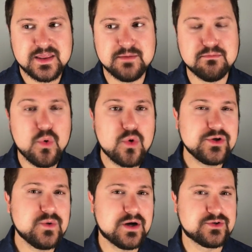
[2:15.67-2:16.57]
the more
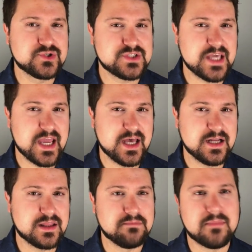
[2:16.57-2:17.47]
you
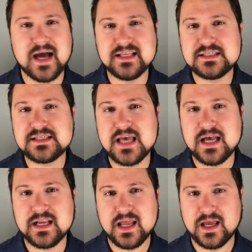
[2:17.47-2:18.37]
understand the
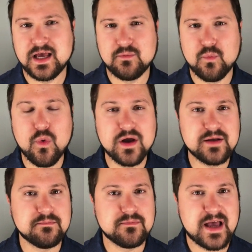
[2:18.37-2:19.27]
mindset and what a